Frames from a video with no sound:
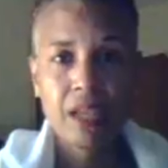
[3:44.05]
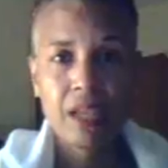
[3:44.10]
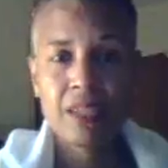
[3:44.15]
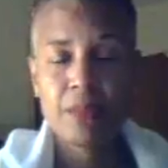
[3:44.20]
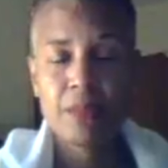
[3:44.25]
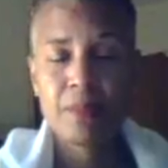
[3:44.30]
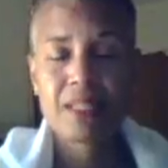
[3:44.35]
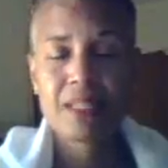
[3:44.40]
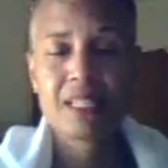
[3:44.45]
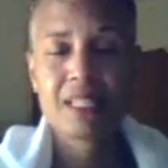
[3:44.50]

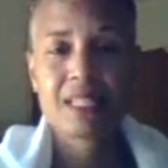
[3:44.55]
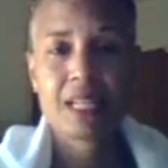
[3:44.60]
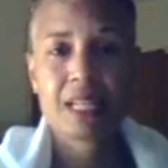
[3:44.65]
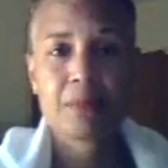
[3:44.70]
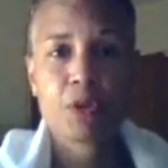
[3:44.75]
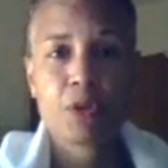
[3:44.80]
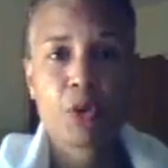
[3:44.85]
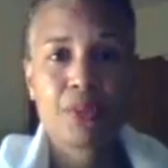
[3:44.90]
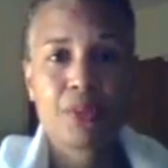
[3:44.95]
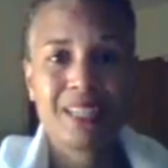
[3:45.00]
And the business that
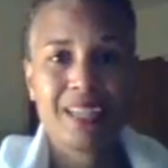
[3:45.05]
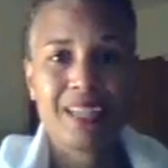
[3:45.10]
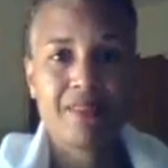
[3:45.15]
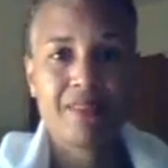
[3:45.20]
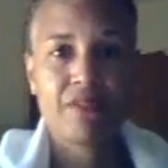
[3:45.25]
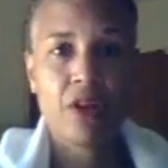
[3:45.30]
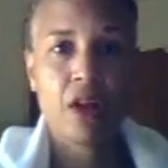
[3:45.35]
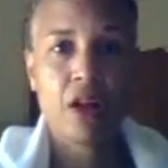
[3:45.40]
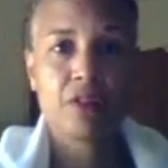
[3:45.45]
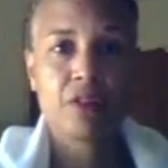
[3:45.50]
I'm currently
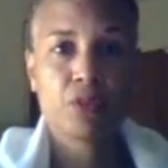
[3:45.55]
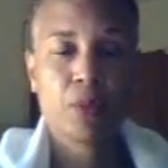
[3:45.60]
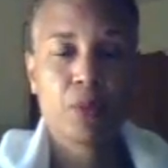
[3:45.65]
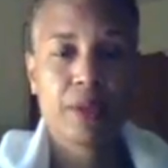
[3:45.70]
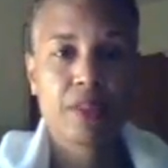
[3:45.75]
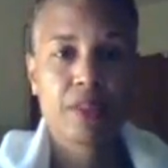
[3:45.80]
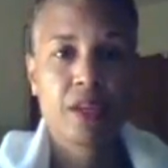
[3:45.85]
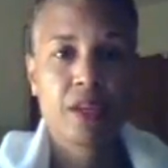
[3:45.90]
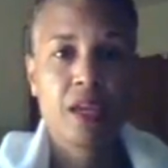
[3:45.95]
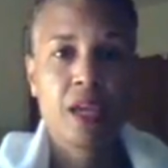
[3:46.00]
involved
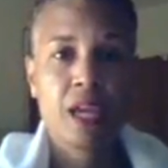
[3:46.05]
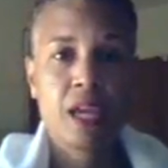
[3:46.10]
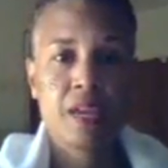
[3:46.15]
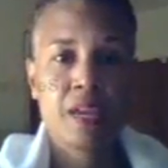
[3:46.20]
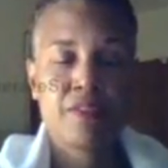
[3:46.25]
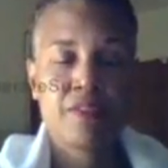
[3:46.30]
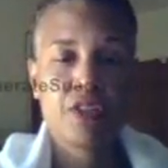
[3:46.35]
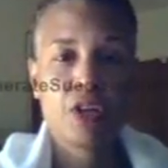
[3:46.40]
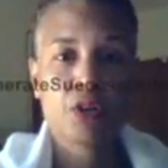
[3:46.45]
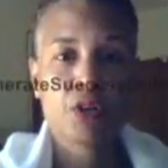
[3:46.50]
with,
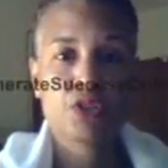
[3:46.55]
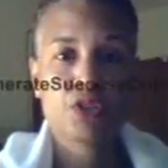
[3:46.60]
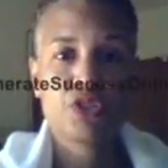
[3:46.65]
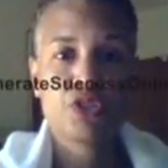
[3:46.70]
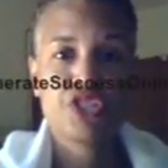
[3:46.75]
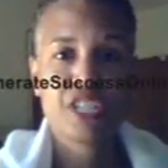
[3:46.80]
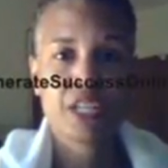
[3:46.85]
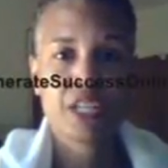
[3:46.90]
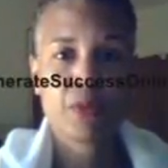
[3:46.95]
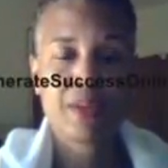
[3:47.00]
if you go to
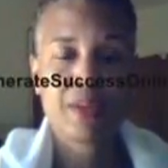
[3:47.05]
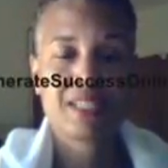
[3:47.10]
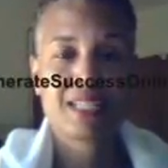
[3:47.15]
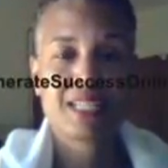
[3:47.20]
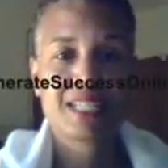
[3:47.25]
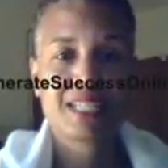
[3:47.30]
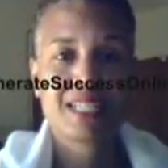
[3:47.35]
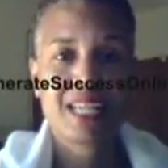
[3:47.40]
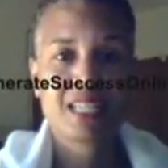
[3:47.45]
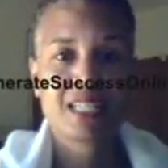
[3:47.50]

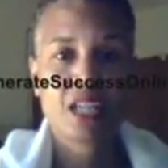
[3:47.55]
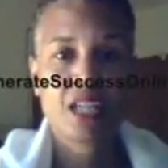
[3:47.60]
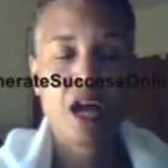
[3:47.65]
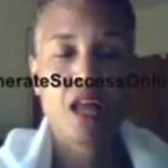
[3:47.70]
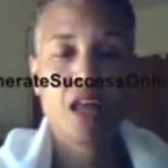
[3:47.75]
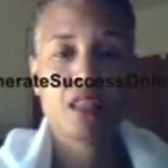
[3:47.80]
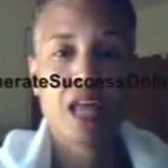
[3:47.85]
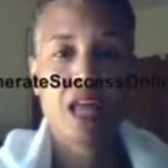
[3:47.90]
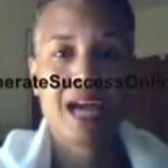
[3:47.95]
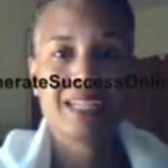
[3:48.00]

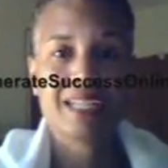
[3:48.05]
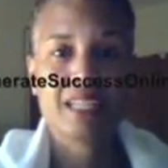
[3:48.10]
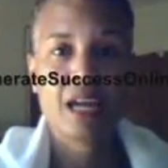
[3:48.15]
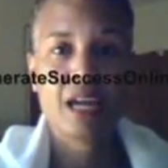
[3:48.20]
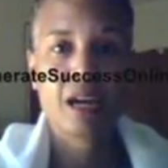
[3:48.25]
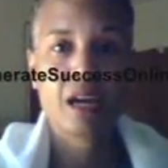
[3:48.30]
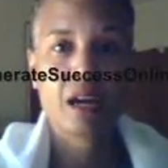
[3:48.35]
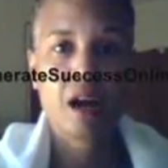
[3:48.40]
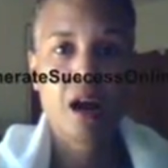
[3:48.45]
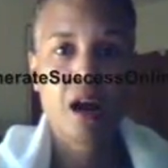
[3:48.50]

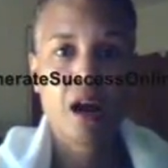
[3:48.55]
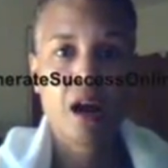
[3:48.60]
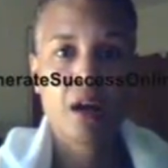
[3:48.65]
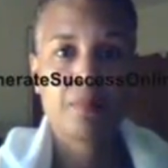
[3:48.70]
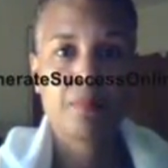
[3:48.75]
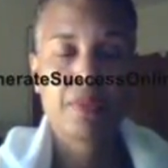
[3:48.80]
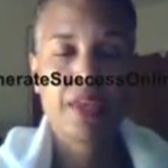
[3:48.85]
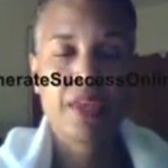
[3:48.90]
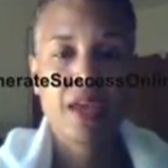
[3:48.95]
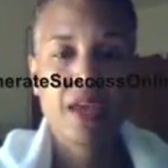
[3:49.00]

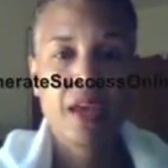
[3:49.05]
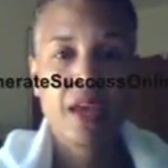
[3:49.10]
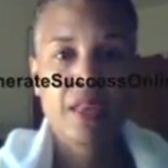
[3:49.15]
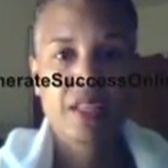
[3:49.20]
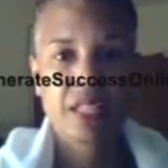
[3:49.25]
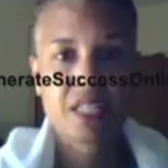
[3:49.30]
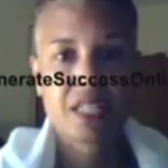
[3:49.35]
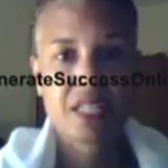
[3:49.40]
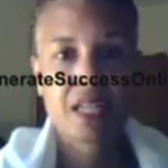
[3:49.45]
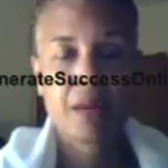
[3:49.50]
generatesuccessonline.com,
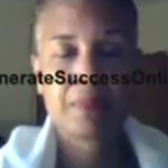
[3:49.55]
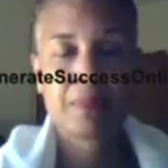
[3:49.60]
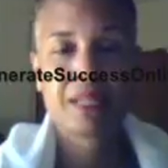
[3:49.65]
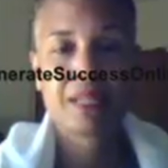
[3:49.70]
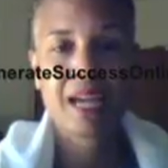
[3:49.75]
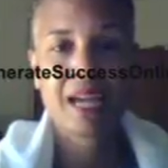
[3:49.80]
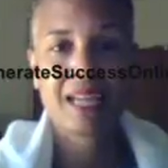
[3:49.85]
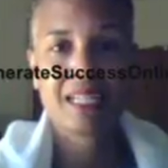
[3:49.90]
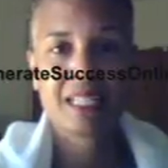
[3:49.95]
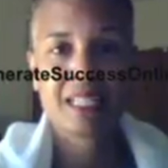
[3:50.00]
this is a
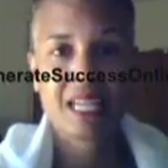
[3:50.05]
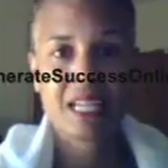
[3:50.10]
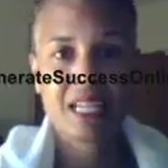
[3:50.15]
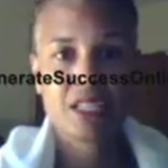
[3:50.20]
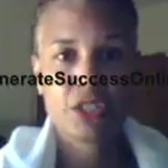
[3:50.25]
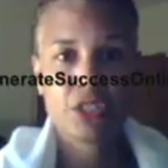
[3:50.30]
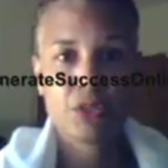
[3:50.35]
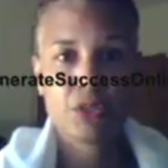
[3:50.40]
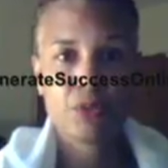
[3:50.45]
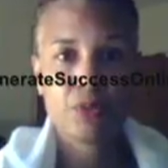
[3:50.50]
company I
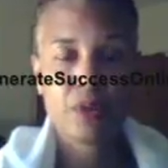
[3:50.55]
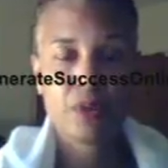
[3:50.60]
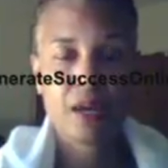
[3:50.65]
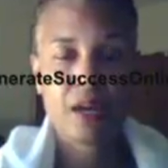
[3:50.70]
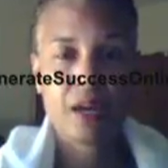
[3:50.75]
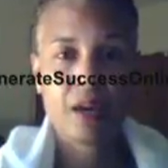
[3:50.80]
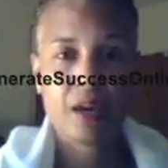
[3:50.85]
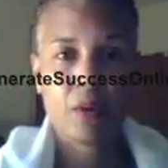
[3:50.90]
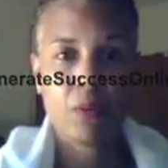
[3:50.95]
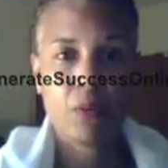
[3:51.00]
decided
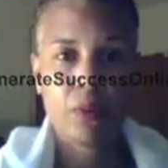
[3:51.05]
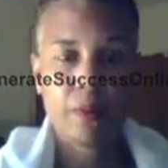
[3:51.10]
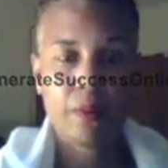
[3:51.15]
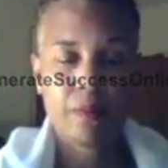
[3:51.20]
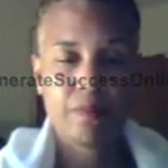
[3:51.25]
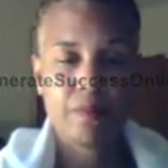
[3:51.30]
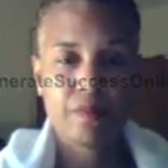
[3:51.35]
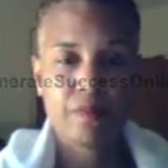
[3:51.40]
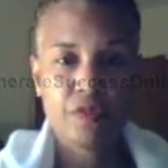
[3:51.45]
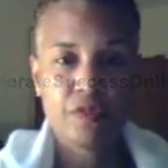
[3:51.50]

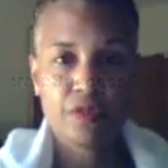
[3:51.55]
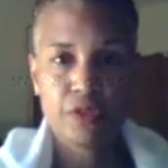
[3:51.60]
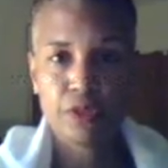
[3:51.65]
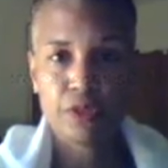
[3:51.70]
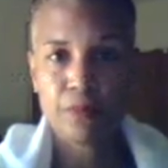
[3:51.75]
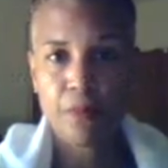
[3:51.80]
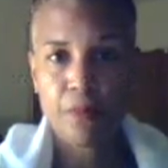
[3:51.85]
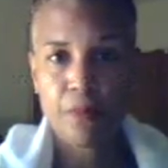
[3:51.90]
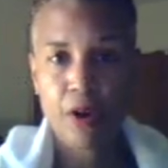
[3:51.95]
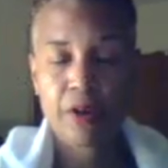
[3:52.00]

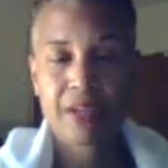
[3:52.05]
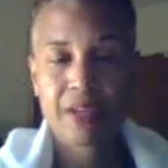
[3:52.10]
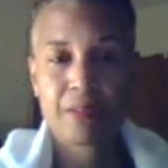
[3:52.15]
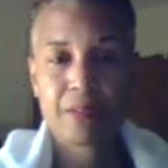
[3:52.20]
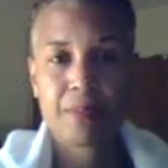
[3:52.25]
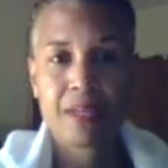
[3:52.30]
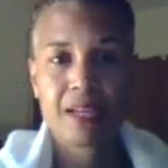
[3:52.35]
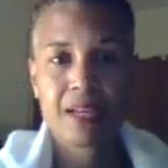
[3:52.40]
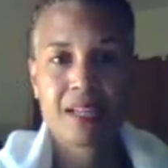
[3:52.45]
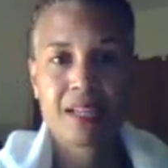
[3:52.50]
to market
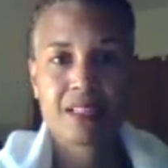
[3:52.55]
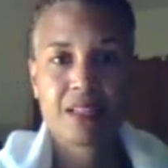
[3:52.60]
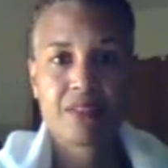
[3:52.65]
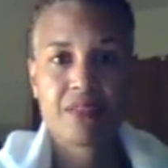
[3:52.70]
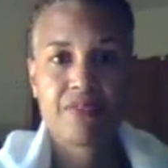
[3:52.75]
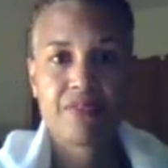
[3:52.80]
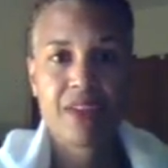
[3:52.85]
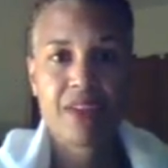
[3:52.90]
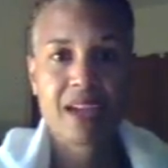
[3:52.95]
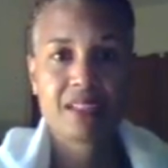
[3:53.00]
because of
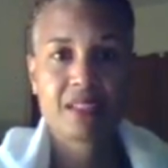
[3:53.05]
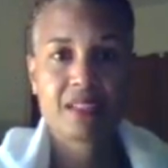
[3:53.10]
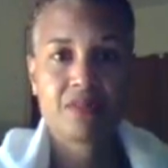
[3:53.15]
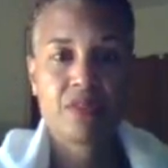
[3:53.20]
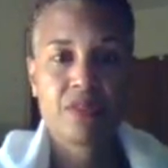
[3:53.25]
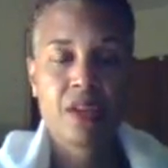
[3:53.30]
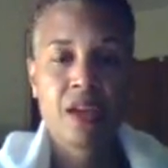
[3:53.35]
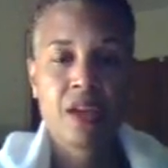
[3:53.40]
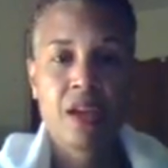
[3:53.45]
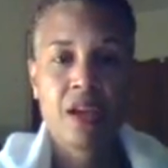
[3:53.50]
the fact of
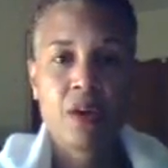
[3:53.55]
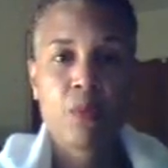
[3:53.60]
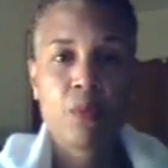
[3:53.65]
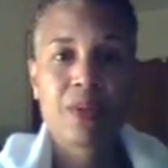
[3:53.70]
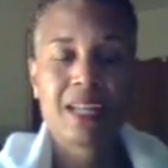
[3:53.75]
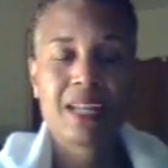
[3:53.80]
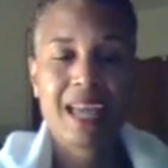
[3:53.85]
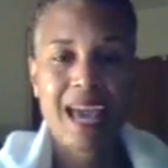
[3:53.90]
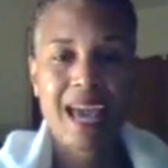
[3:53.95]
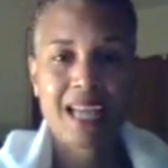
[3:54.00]

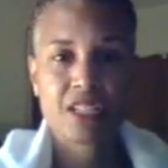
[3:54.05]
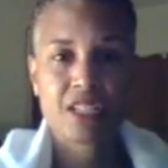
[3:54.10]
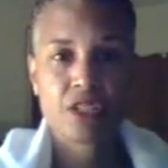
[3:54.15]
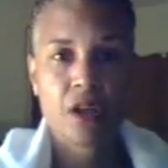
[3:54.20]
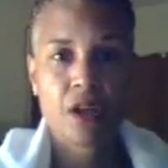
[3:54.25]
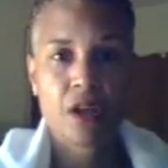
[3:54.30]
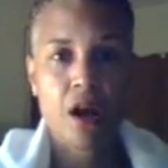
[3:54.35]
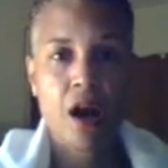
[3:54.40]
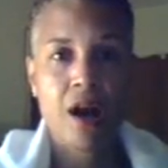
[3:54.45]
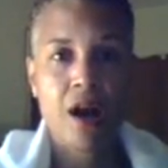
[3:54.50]
what it has
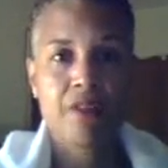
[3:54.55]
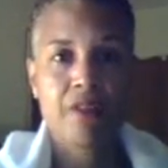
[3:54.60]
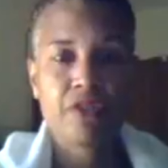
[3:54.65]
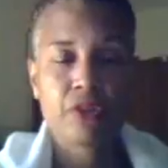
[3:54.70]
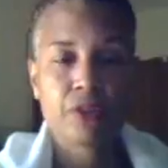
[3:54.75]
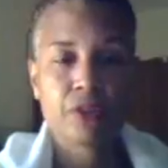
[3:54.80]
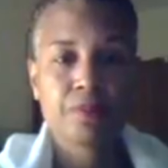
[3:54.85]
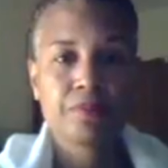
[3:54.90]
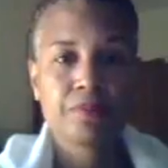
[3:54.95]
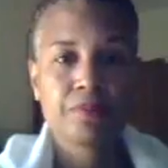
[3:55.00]
to
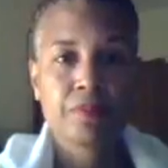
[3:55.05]
offer.